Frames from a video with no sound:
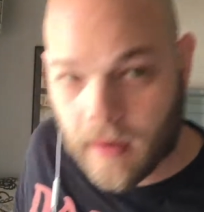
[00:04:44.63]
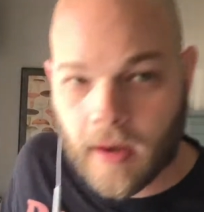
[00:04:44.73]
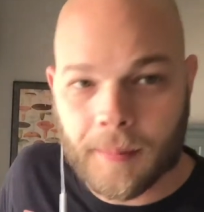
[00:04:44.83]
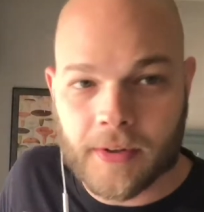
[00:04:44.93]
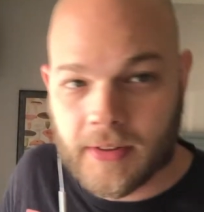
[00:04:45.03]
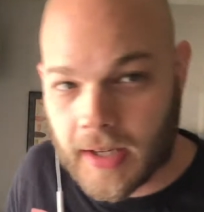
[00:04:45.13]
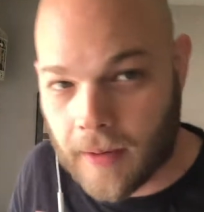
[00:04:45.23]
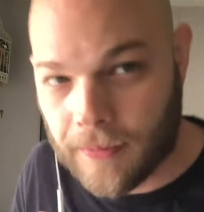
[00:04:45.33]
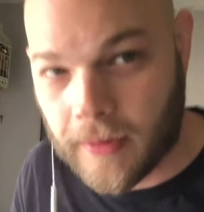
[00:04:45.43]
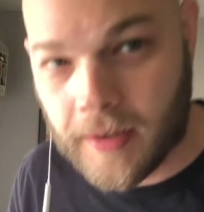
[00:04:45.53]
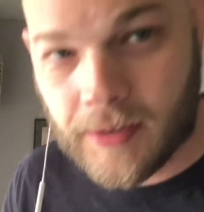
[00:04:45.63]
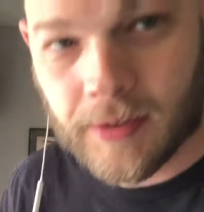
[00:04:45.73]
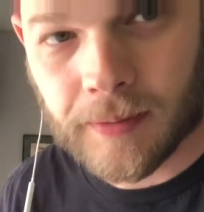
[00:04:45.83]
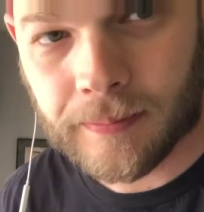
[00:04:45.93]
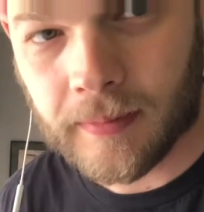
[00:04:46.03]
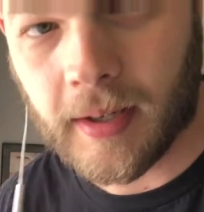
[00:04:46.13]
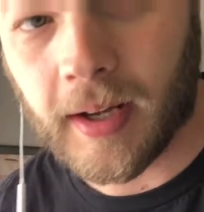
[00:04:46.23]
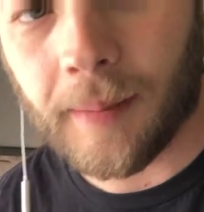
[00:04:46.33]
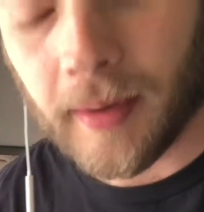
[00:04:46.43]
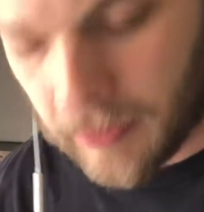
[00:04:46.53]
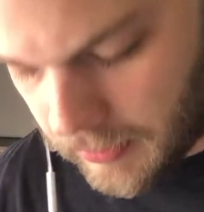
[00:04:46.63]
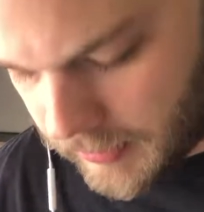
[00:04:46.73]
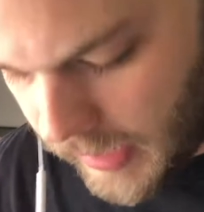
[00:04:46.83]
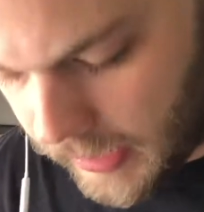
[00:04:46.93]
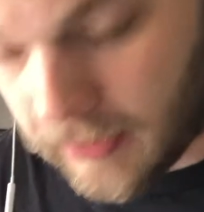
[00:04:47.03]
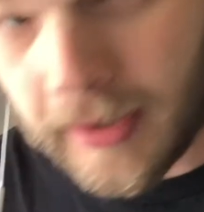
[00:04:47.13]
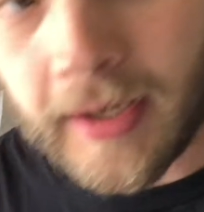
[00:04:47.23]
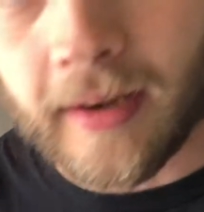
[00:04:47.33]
I'm going to stand up for this. I got my little dangly